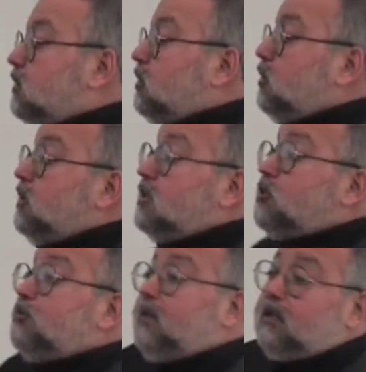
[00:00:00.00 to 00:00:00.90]
not
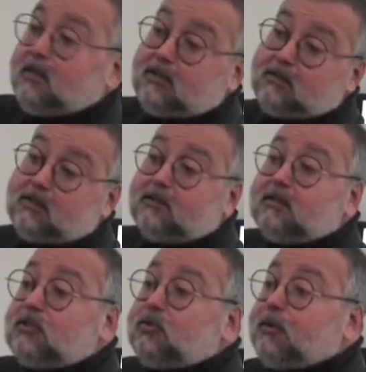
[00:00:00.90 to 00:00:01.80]
just to pick the
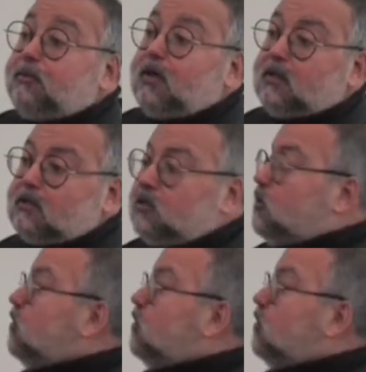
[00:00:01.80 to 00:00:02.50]
supermarkets, you're